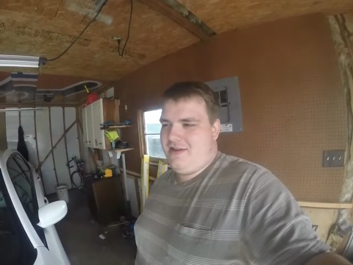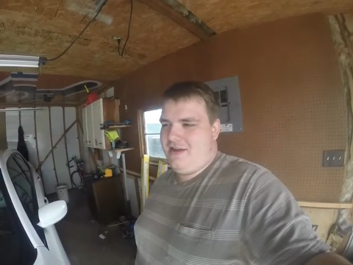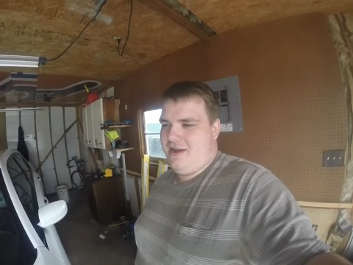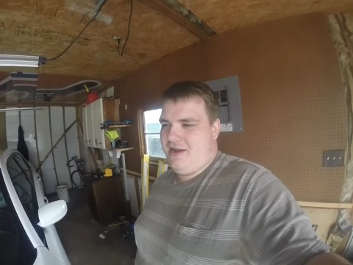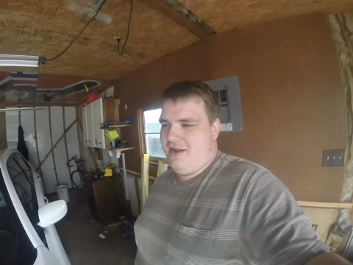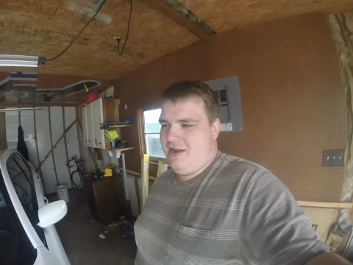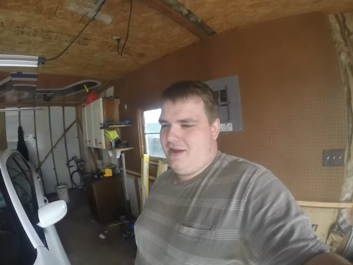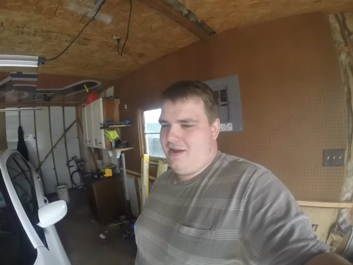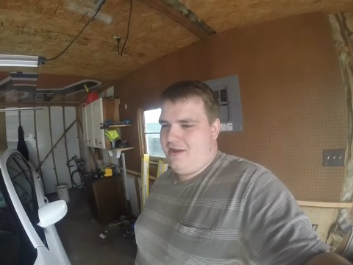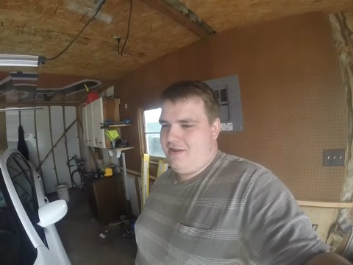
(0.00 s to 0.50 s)

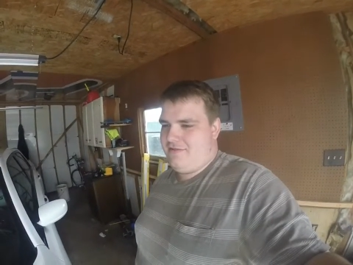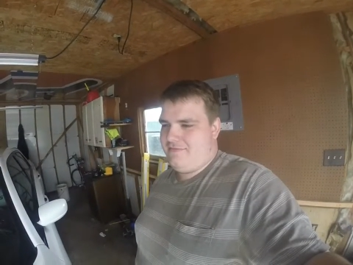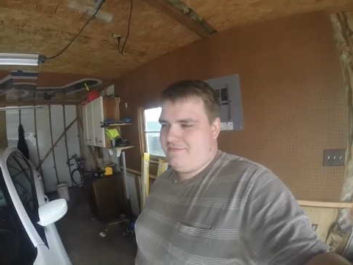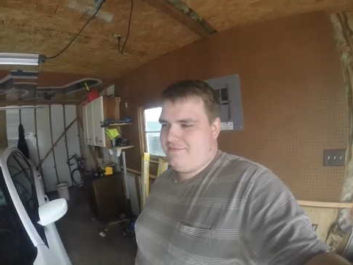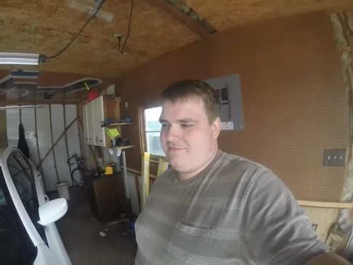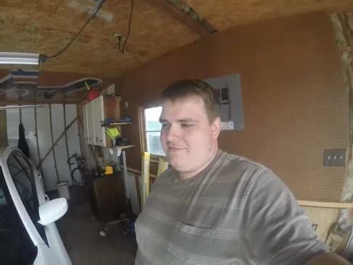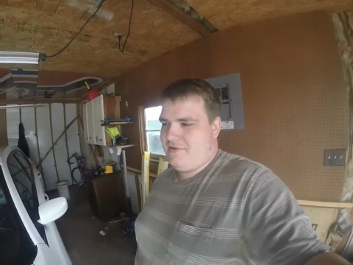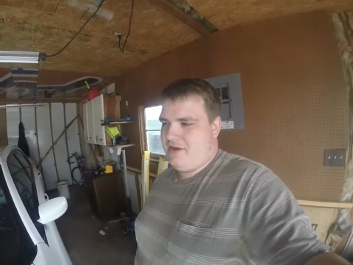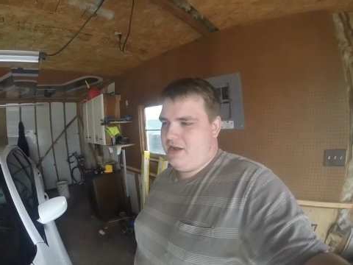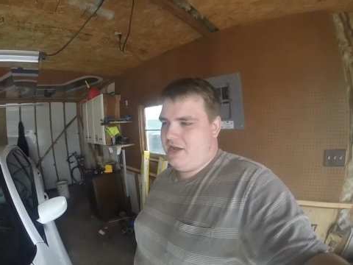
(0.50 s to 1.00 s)

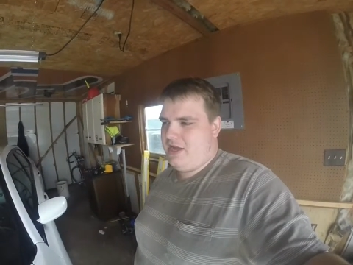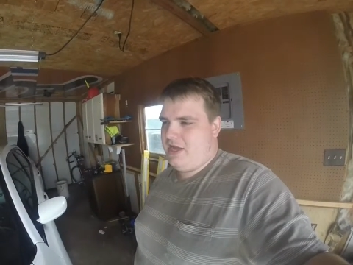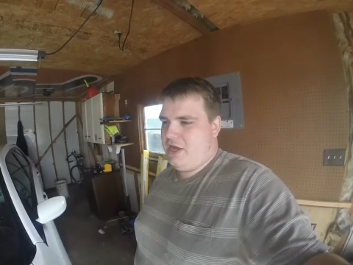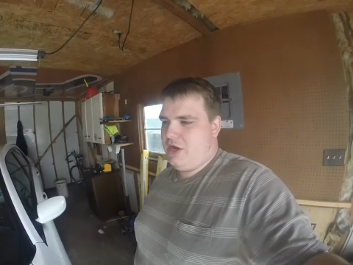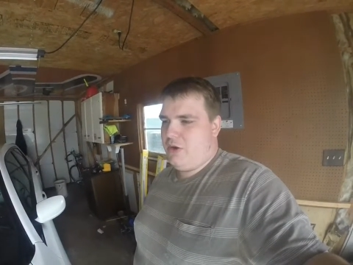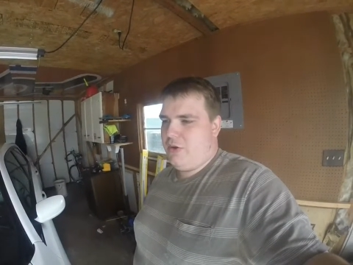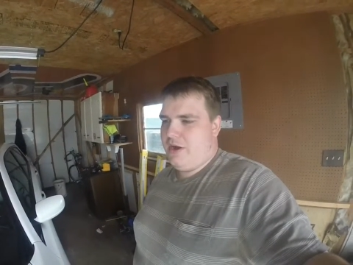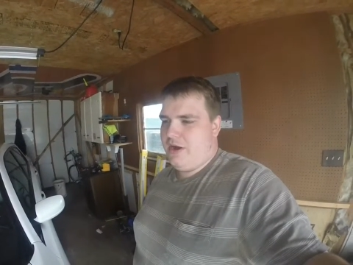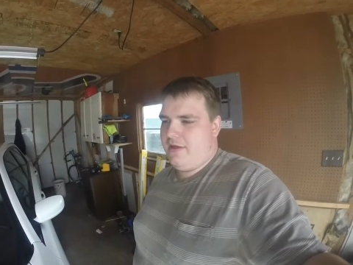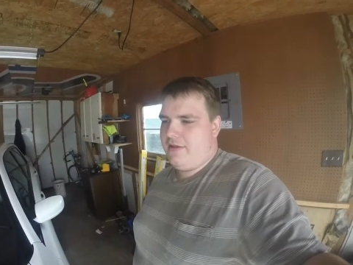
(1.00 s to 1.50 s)
a
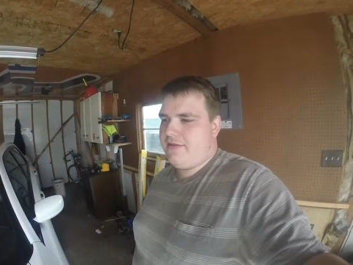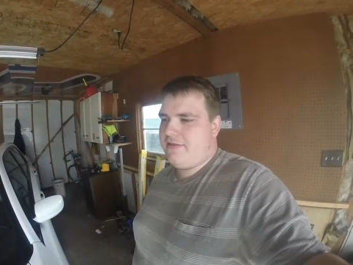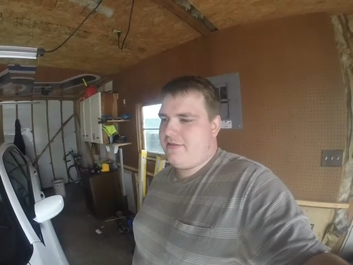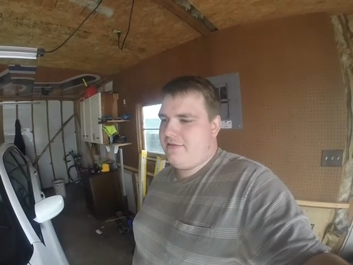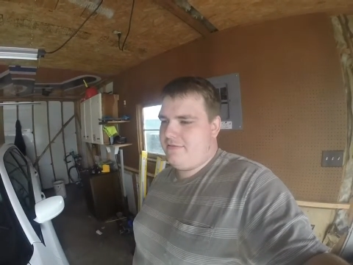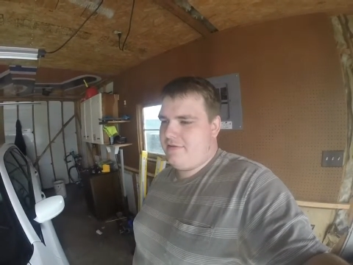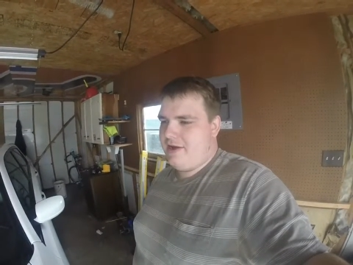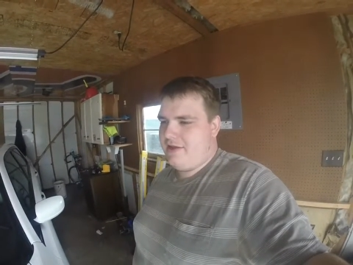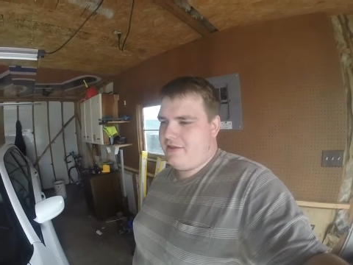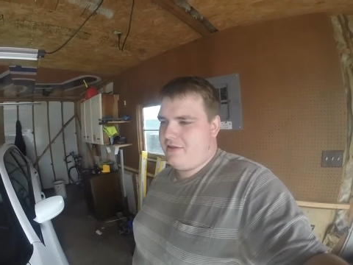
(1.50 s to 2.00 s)
EOS
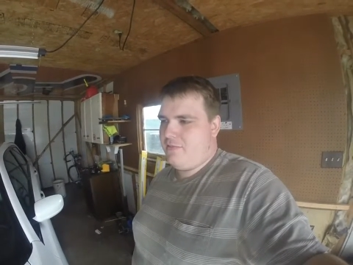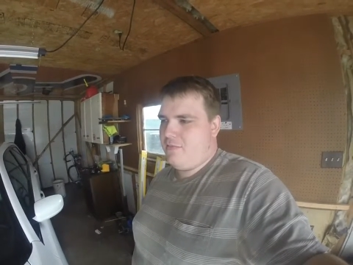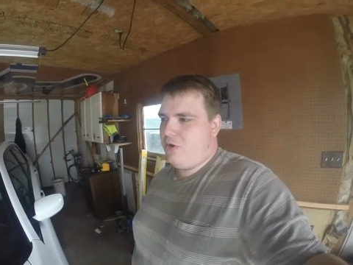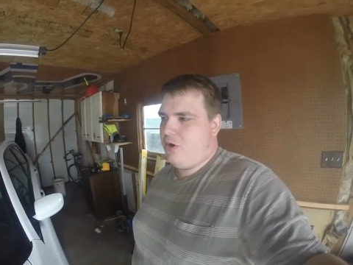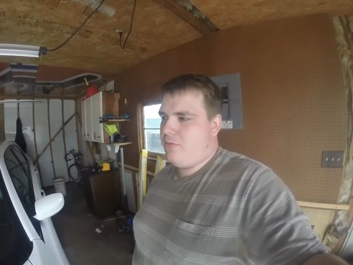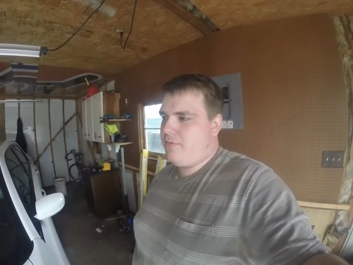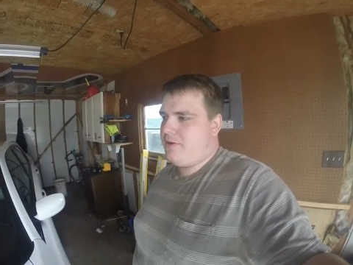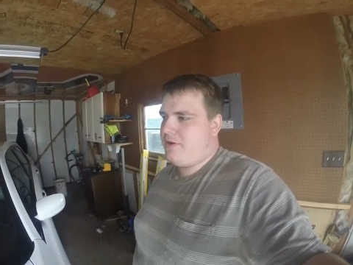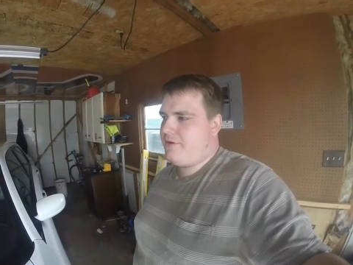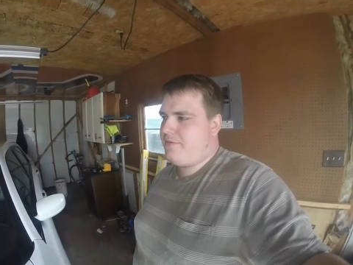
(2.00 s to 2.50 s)
at the
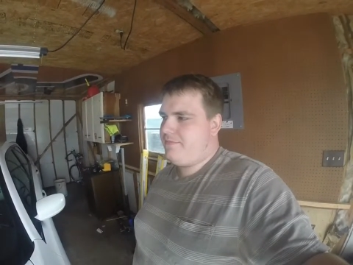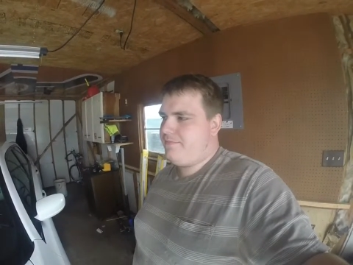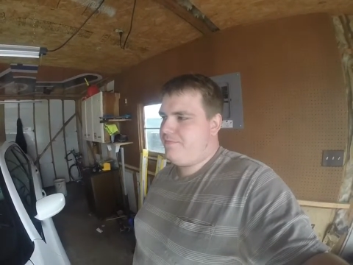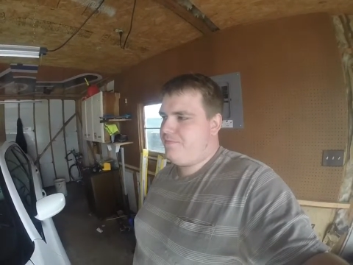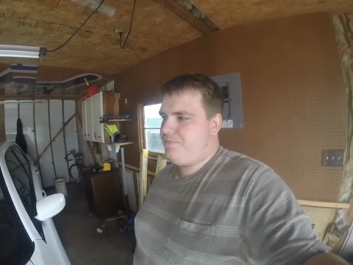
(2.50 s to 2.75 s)
moment.